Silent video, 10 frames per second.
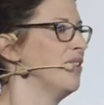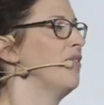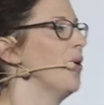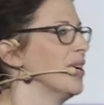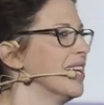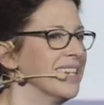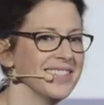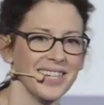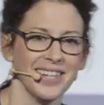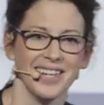afford
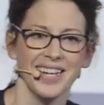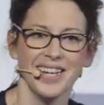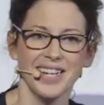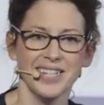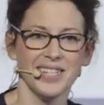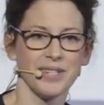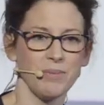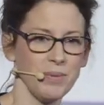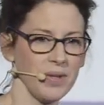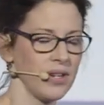to, to
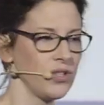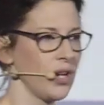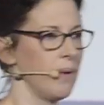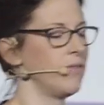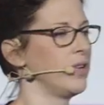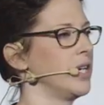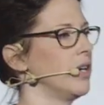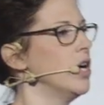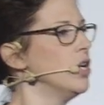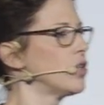be without a job for a year.
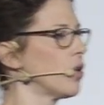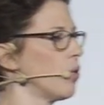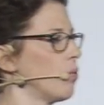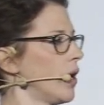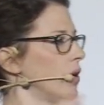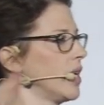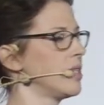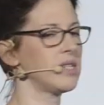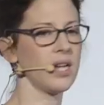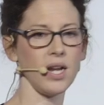So why don't I
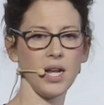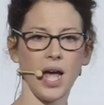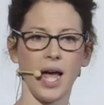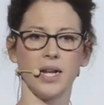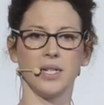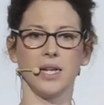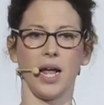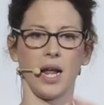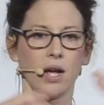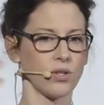study? And,
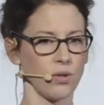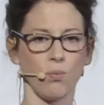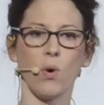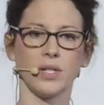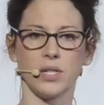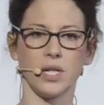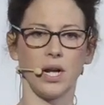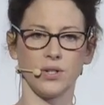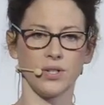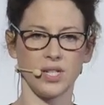and I also wanted to
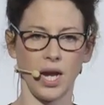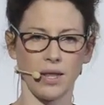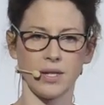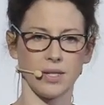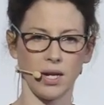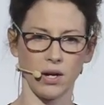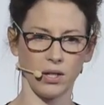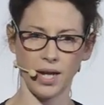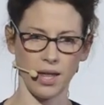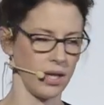understand this thing called
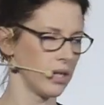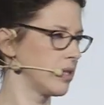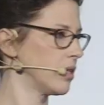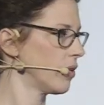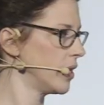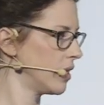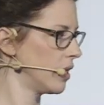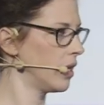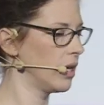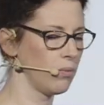ethics. And so I
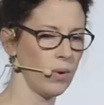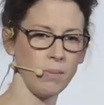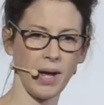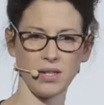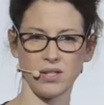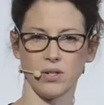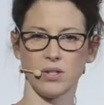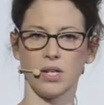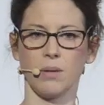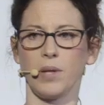did a, one master's
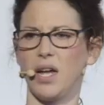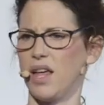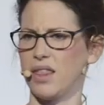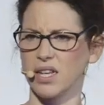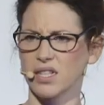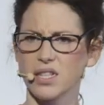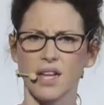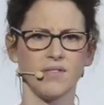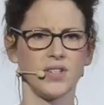in applied ethics, loved